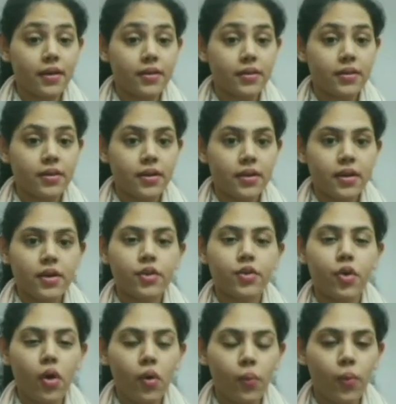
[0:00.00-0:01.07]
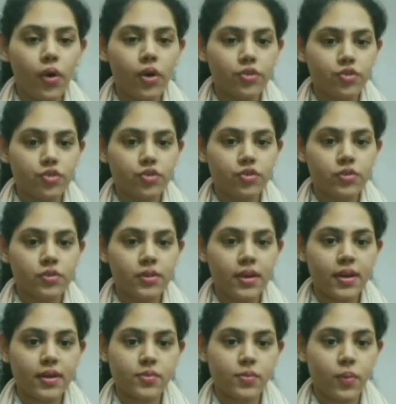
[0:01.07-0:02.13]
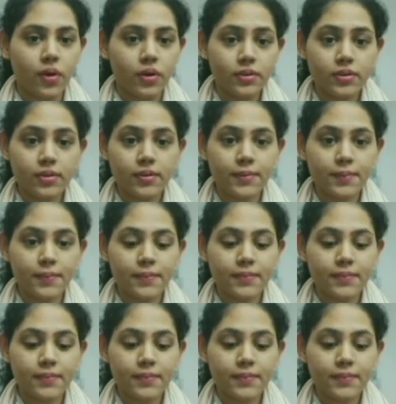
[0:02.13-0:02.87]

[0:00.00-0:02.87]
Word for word: Here, your watch is what?